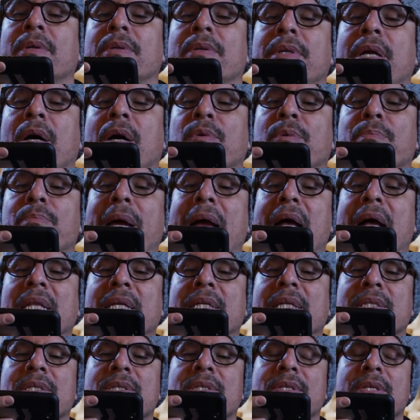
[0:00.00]
we're
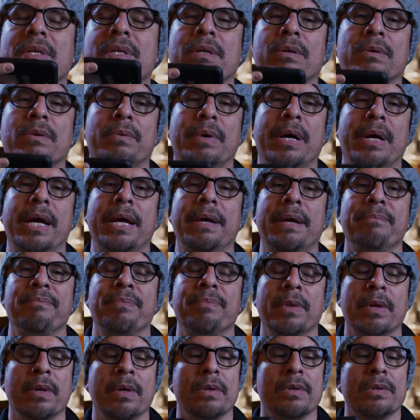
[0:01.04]
balanced, right?
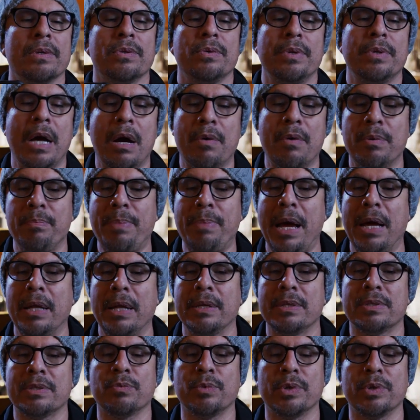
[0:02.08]
So now we're
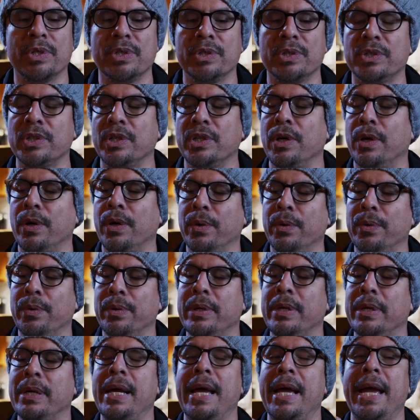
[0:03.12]
balanced, we're good to go,
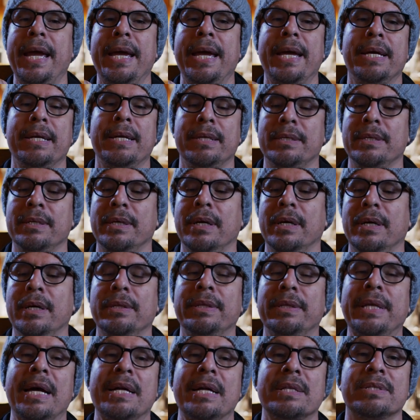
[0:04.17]
and
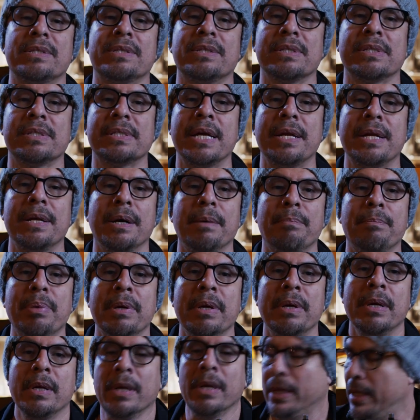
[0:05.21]
that's the setup
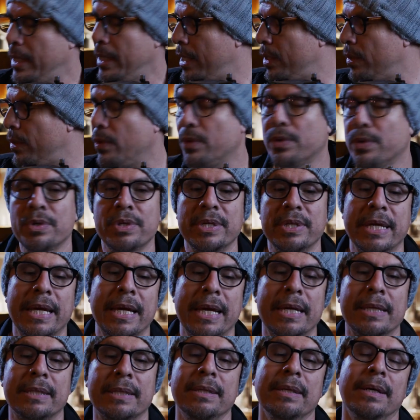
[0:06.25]
in order to
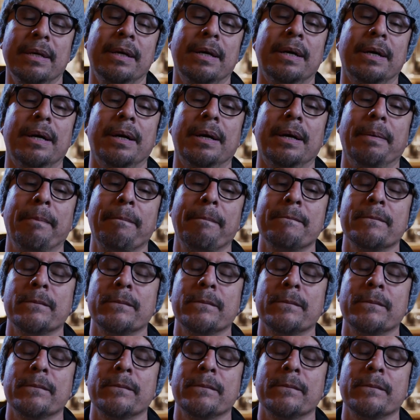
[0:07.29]
get a